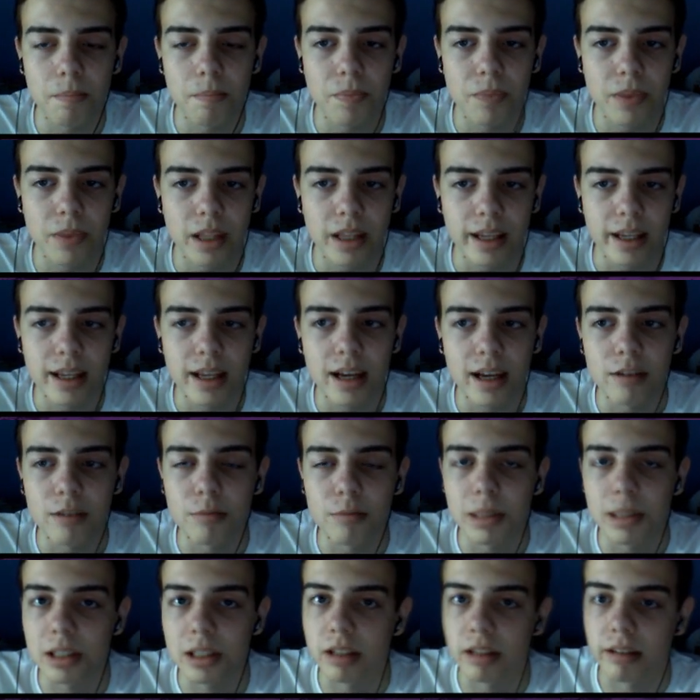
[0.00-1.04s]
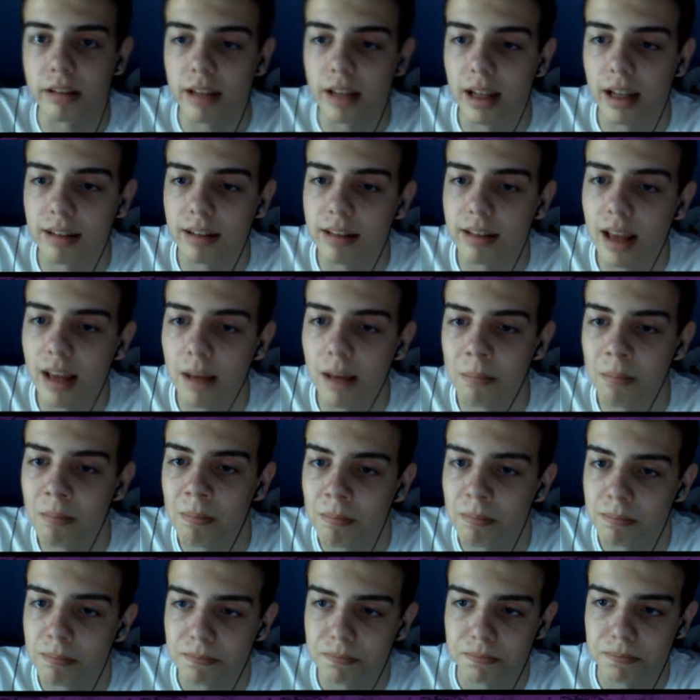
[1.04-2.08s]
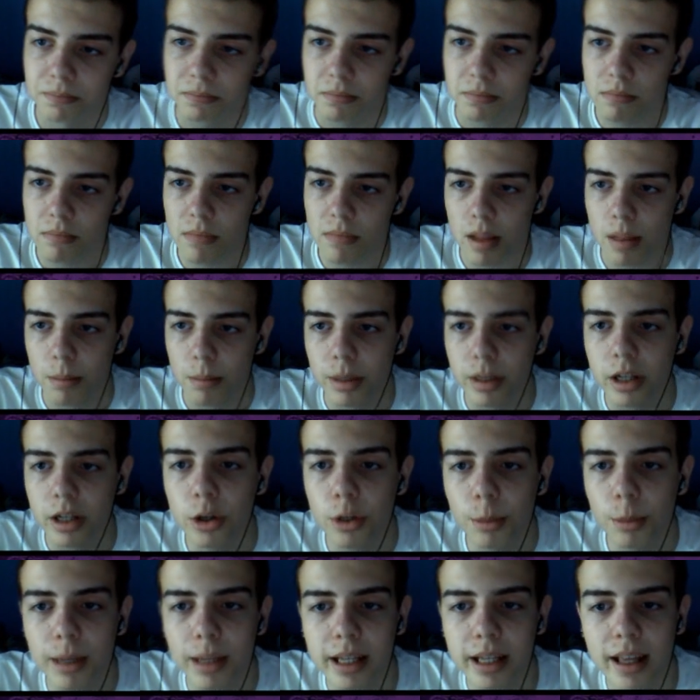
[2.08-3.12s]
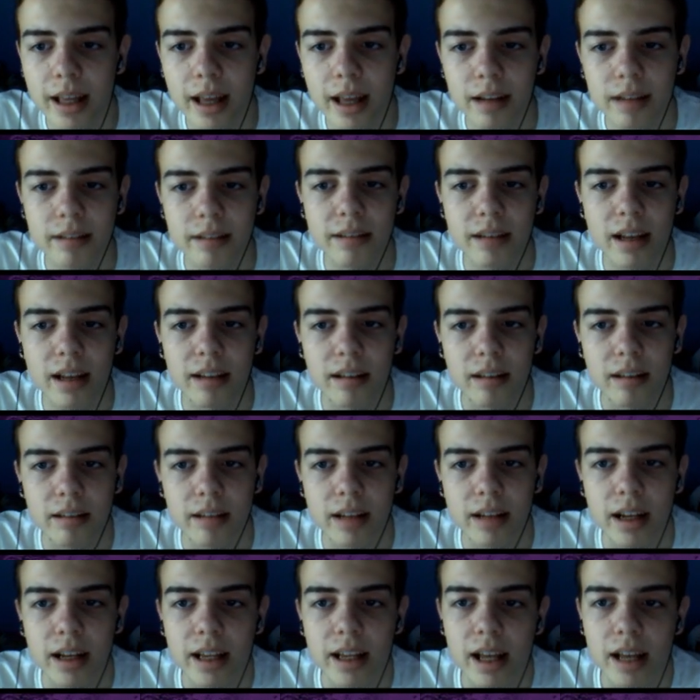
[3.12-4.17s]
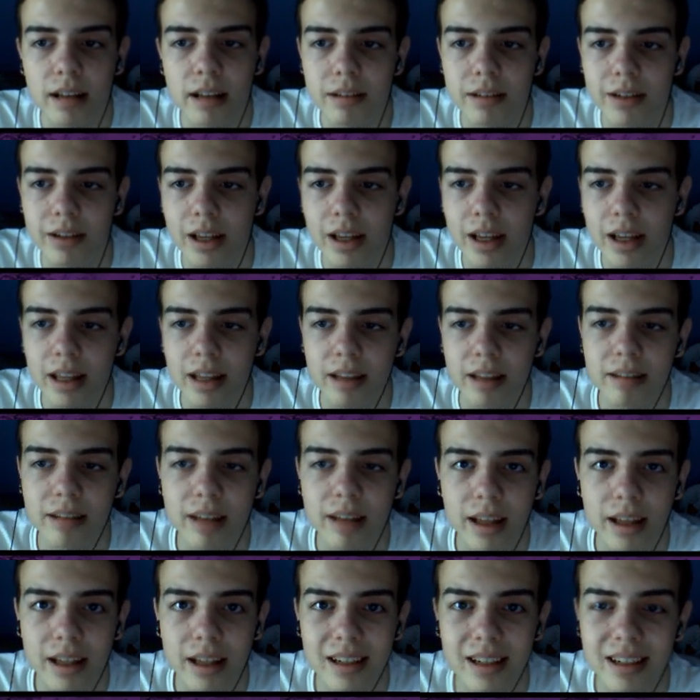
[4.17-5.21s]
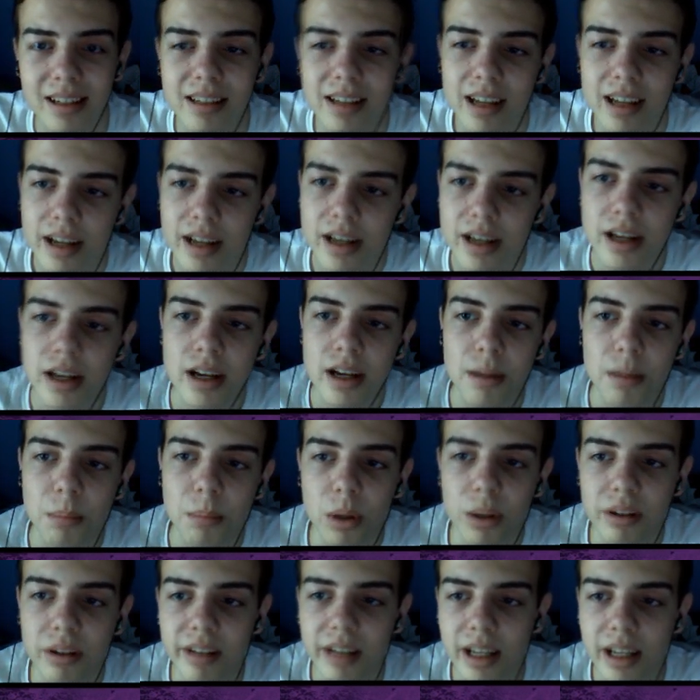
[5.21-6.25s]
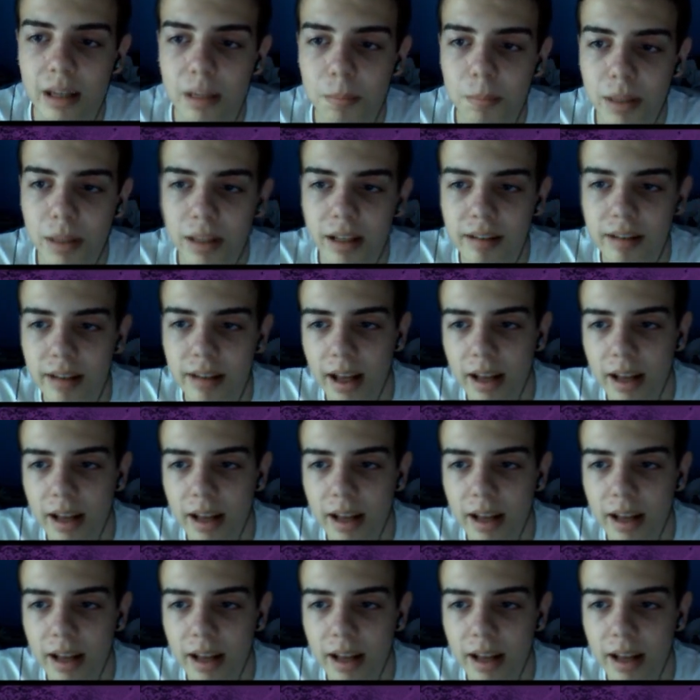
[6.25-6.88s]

to have matches against them. But I go back against Kazakhstan again, so I can get the second mosaic